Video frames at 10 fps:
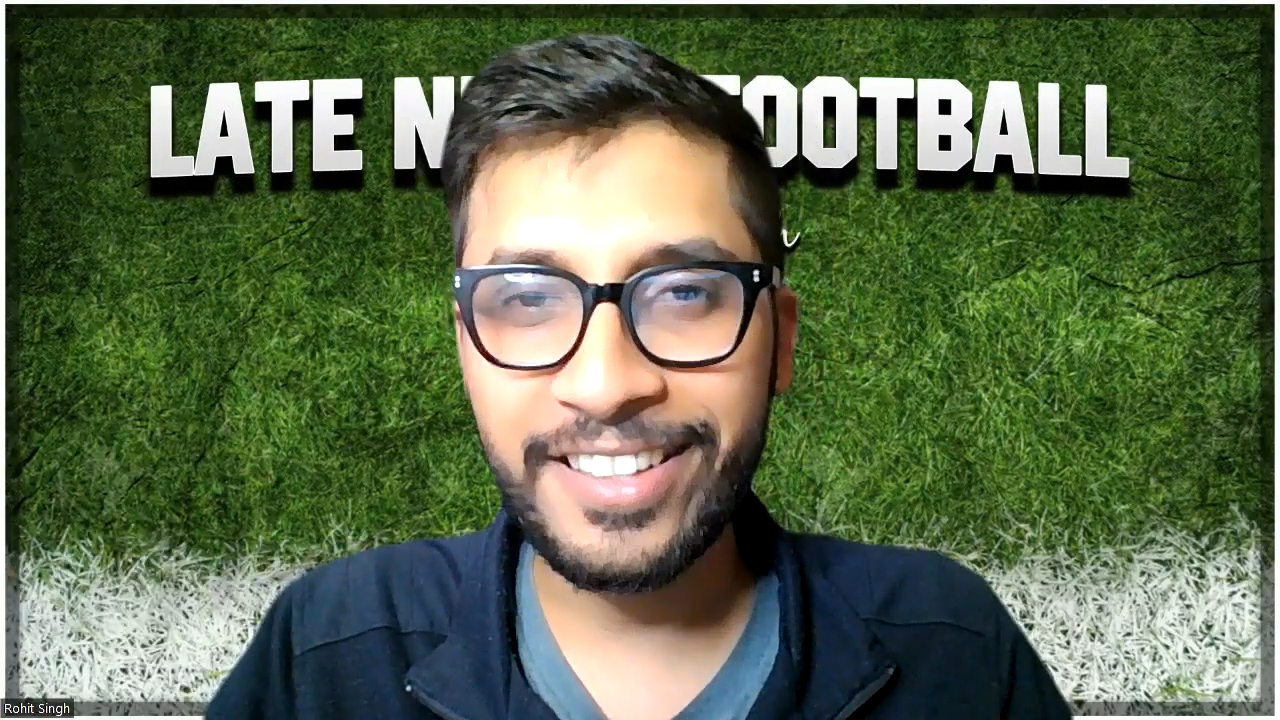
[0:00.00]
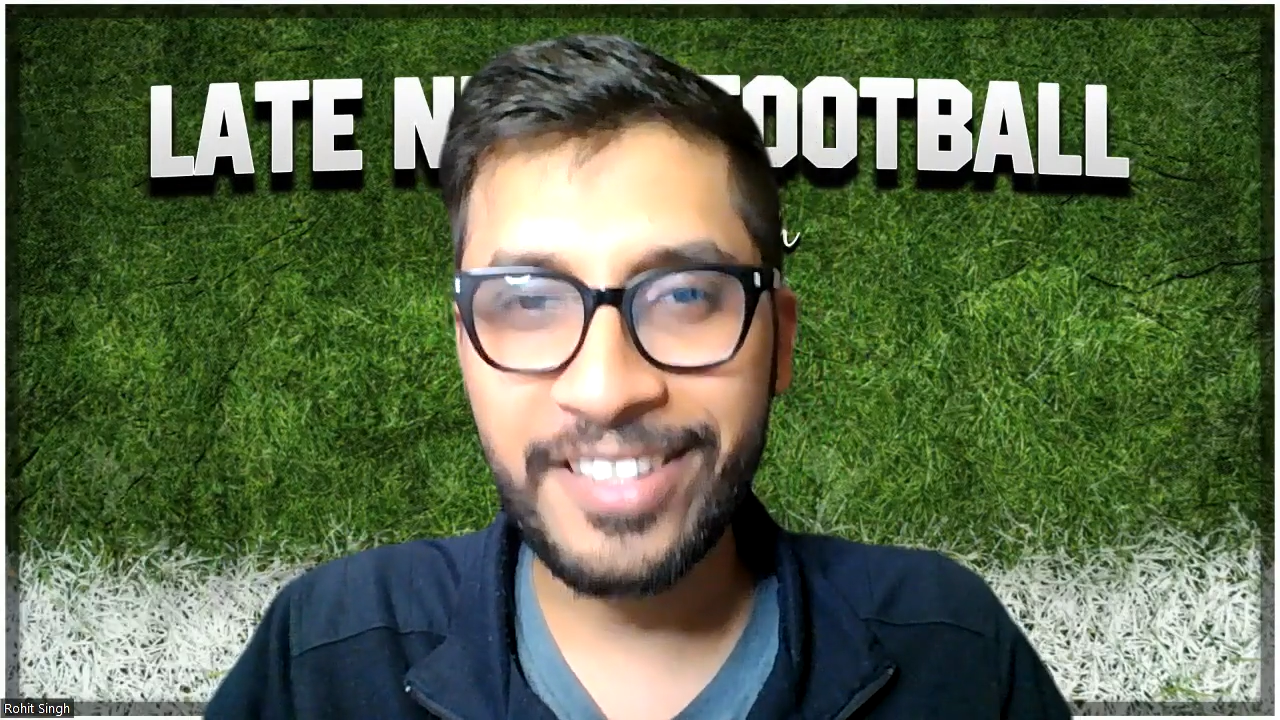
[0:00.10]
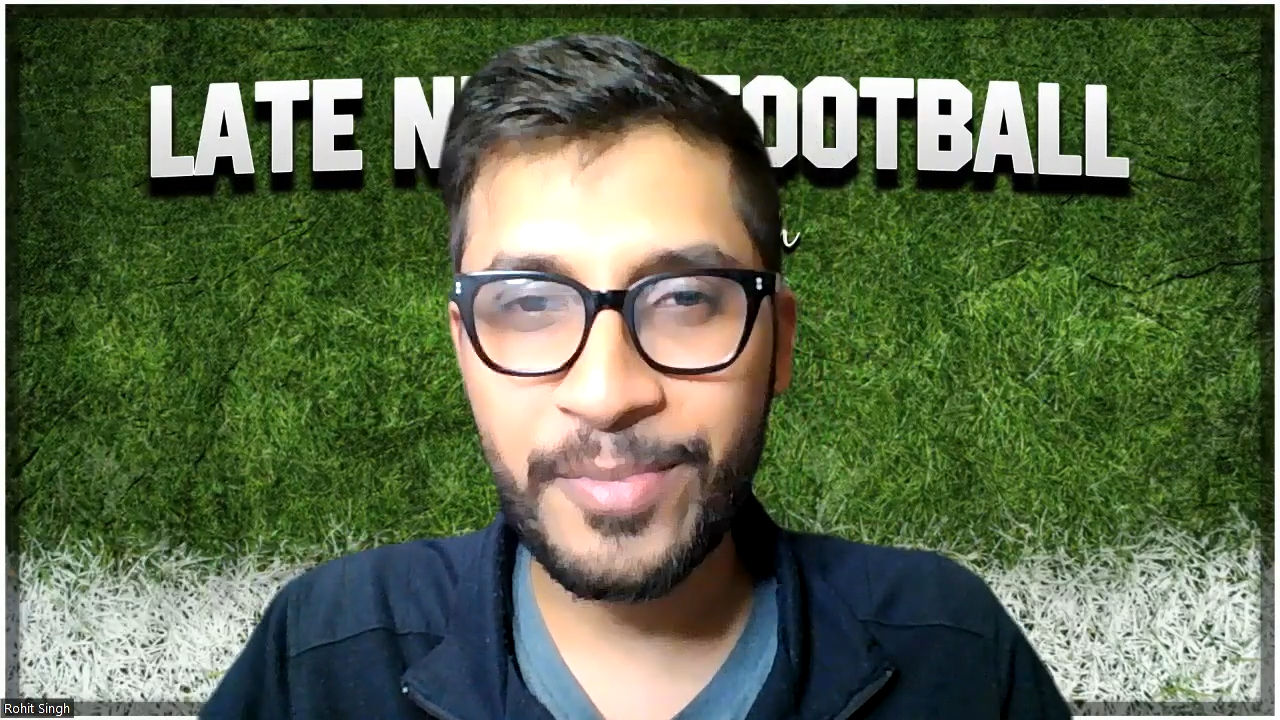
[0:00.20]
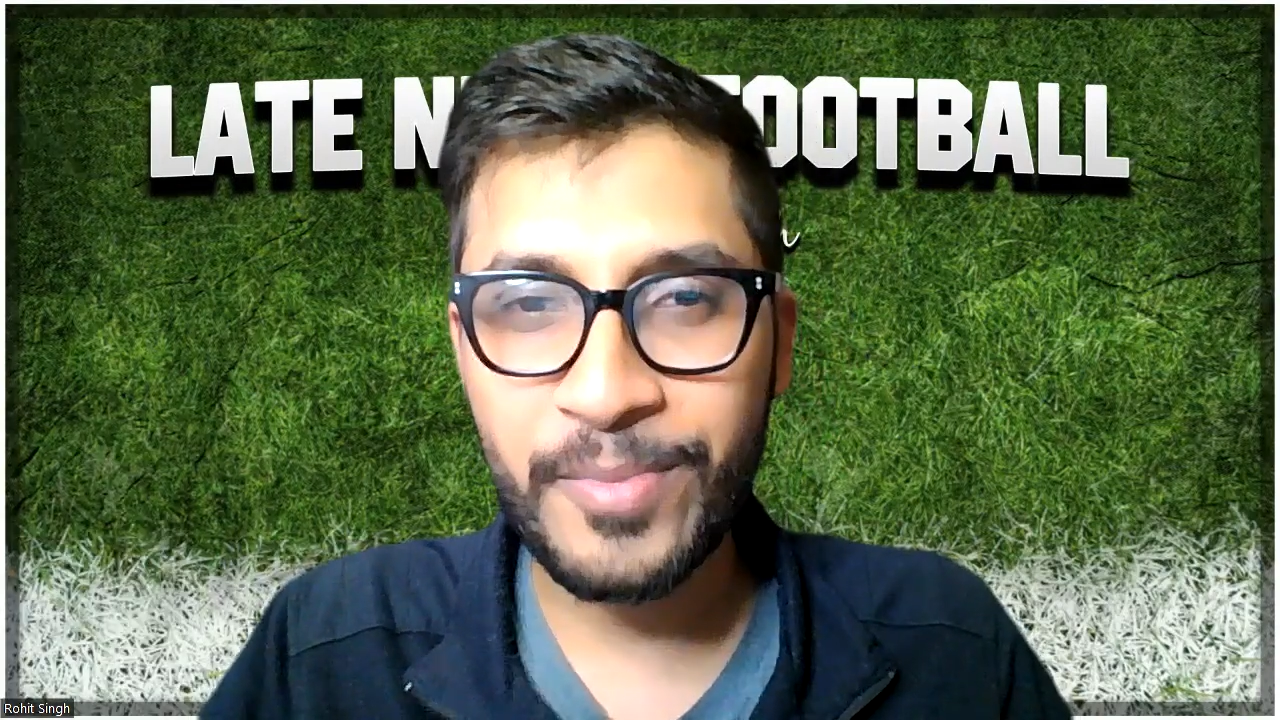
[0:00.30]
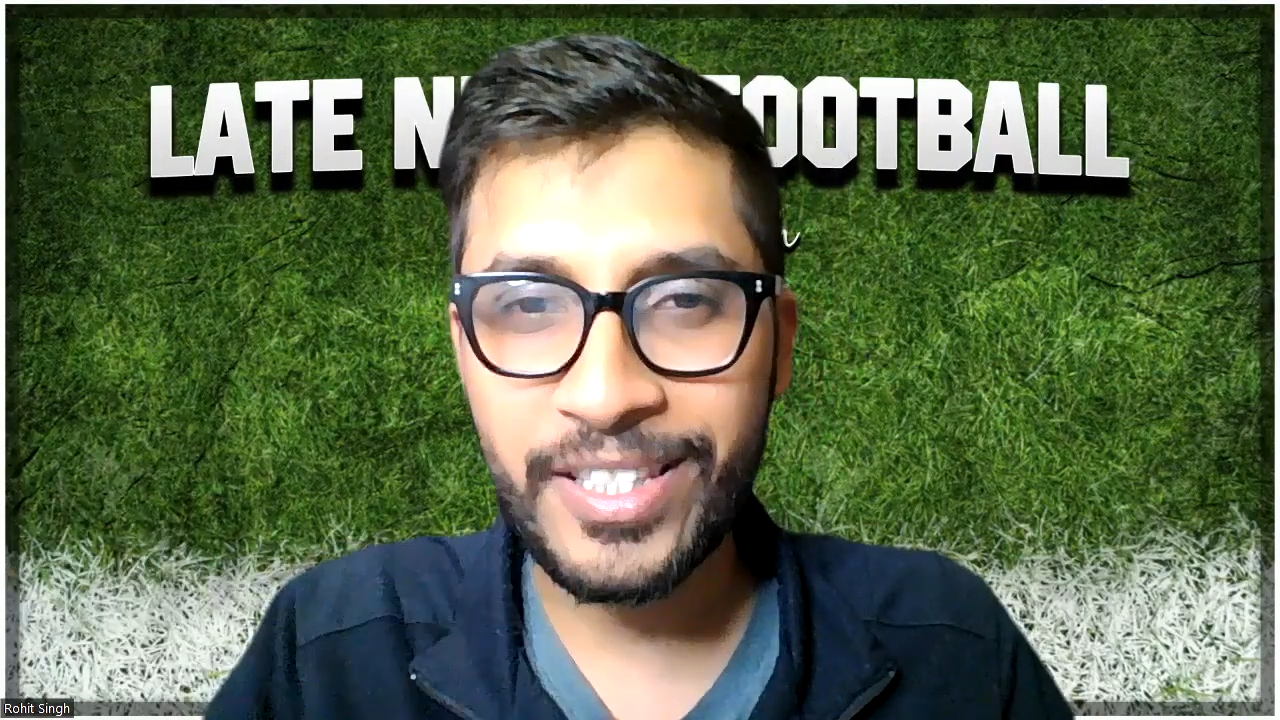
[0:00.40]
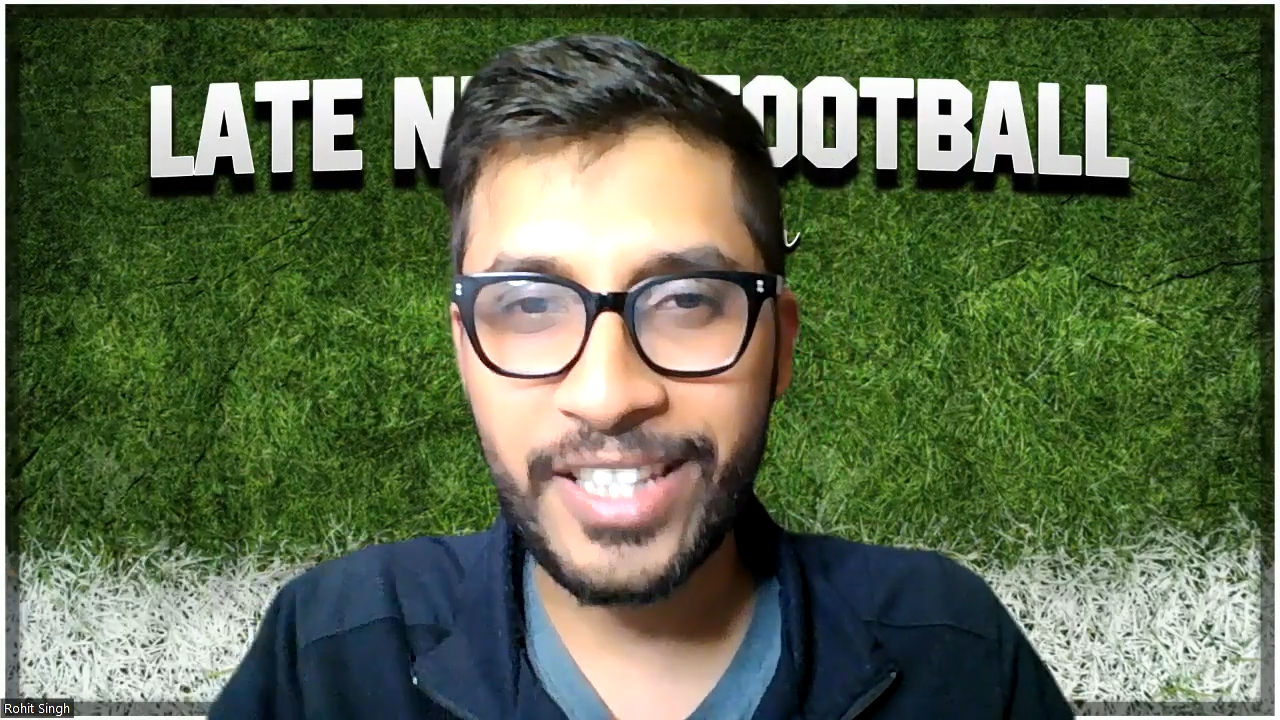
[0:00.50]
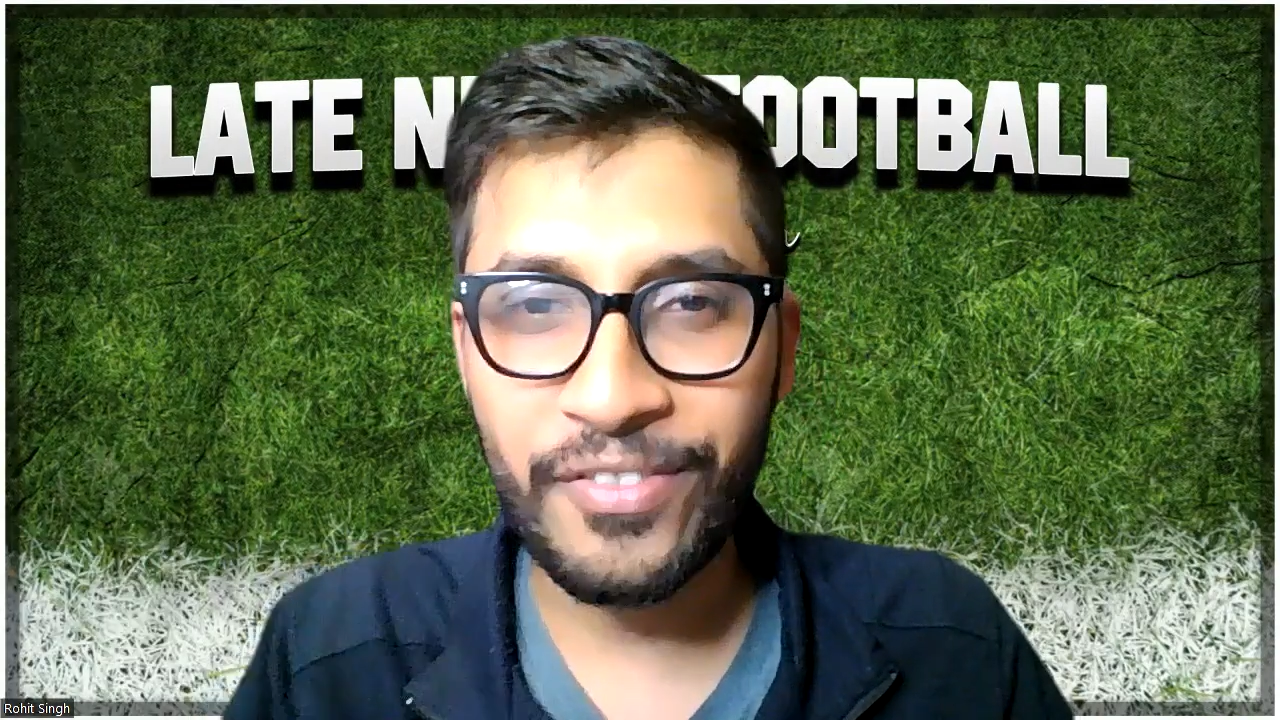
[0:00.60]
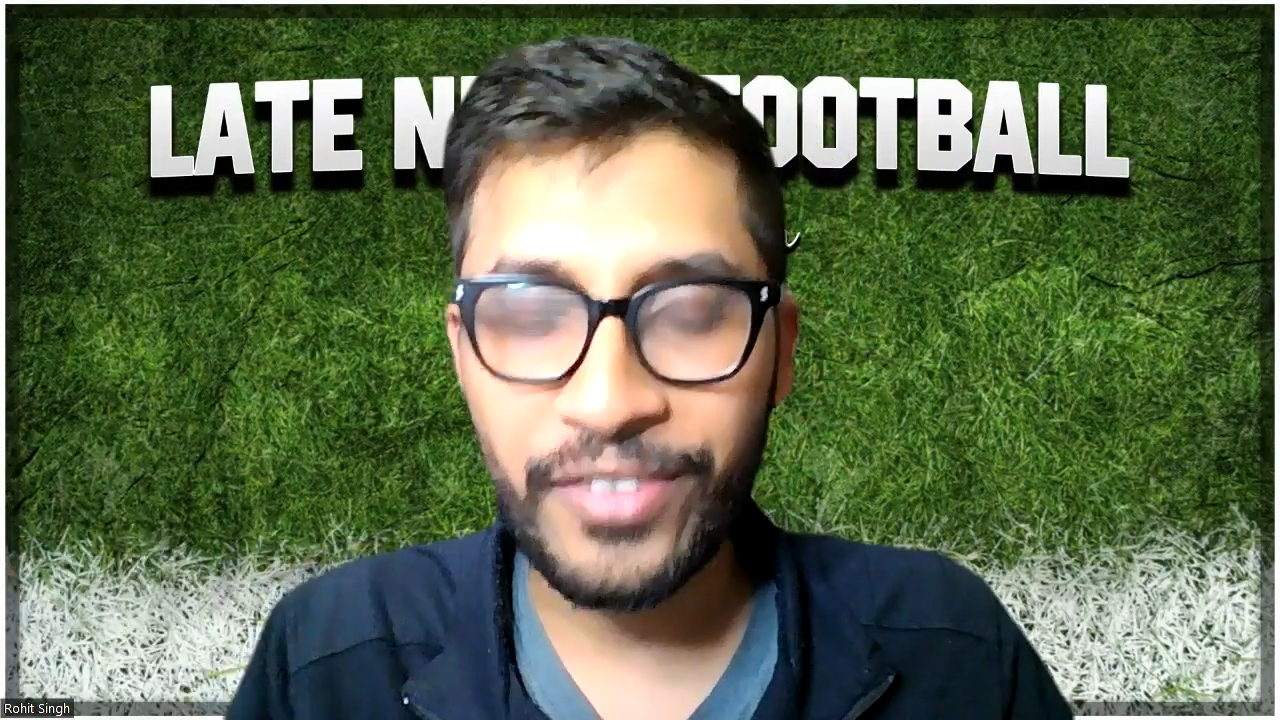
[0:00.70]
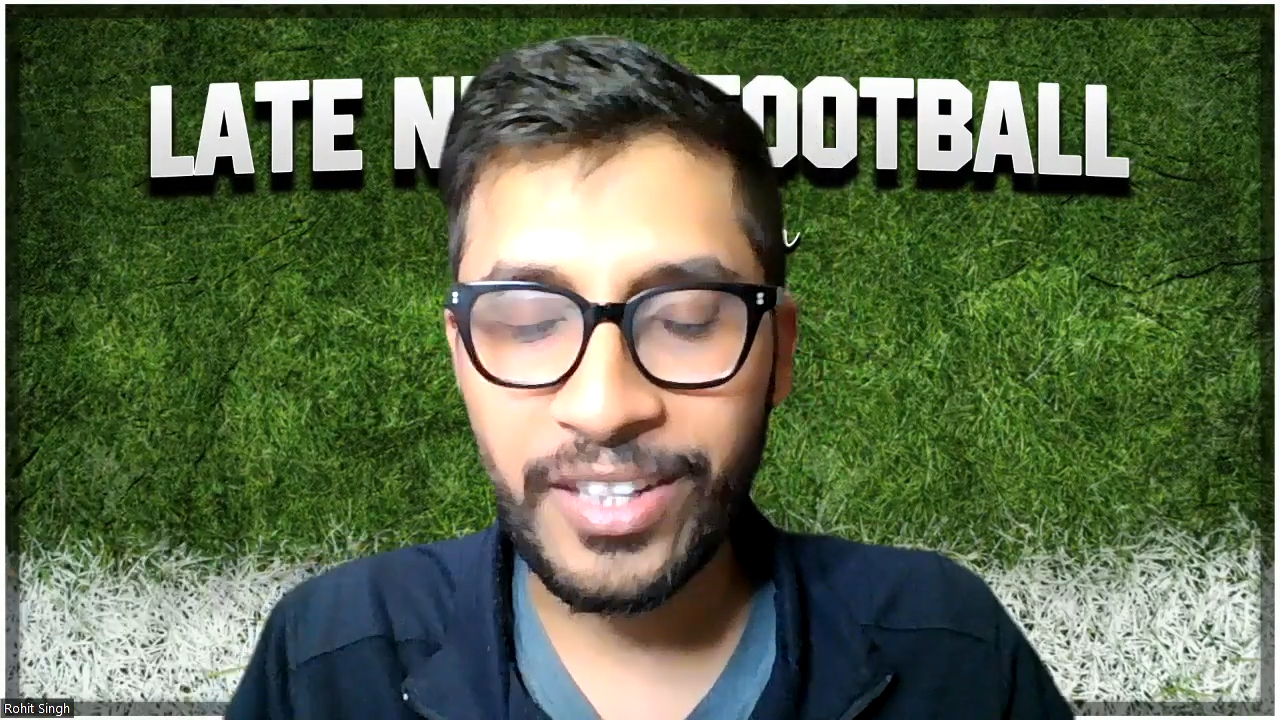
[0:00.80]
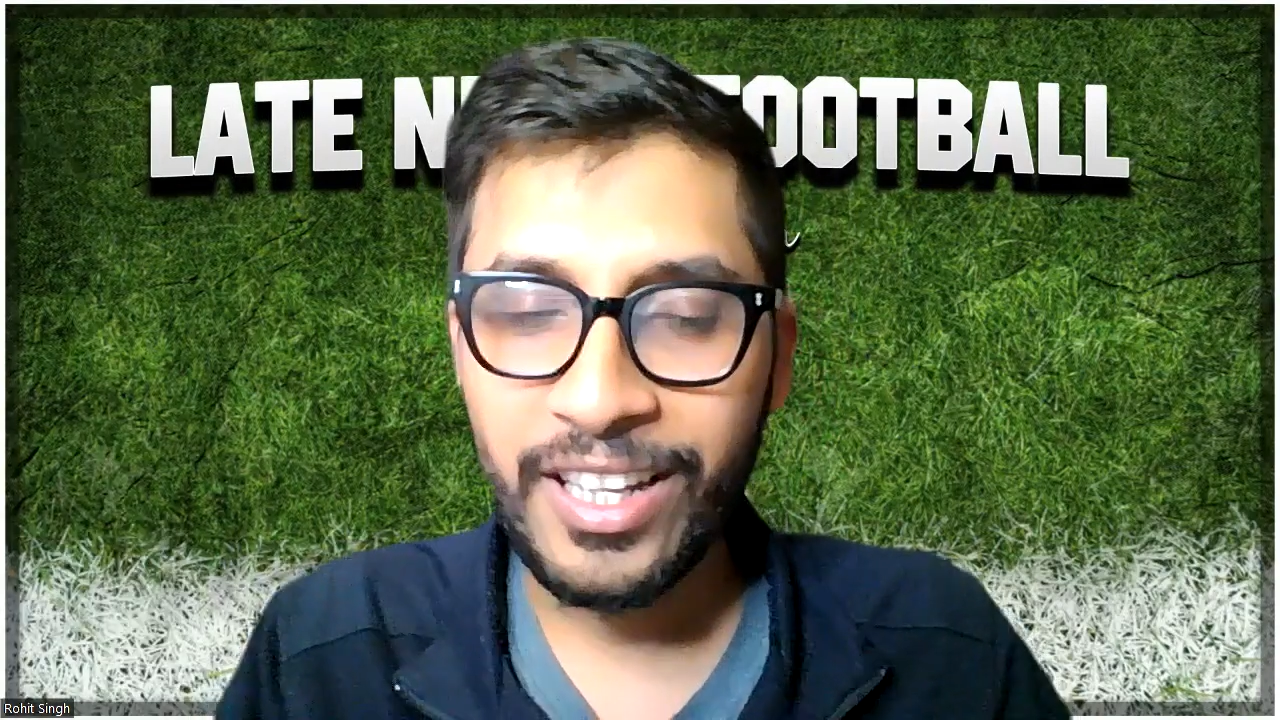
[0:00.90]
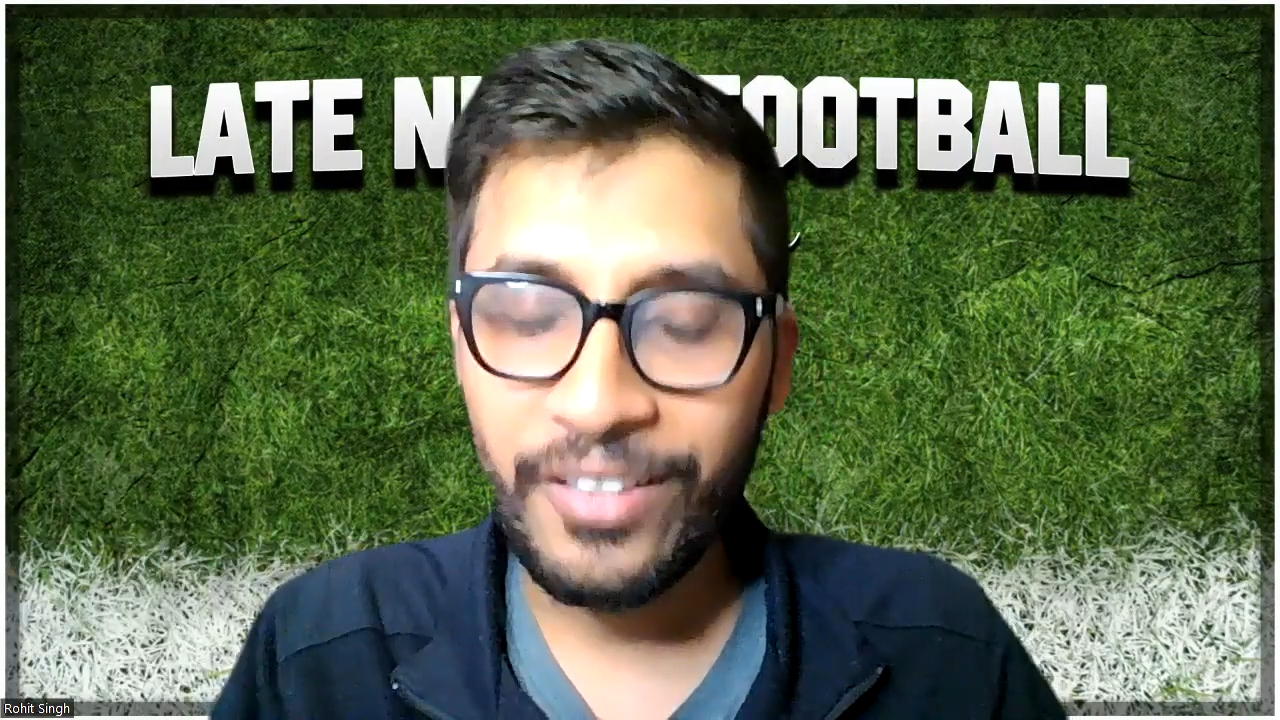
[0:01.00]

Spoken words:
Christmas gift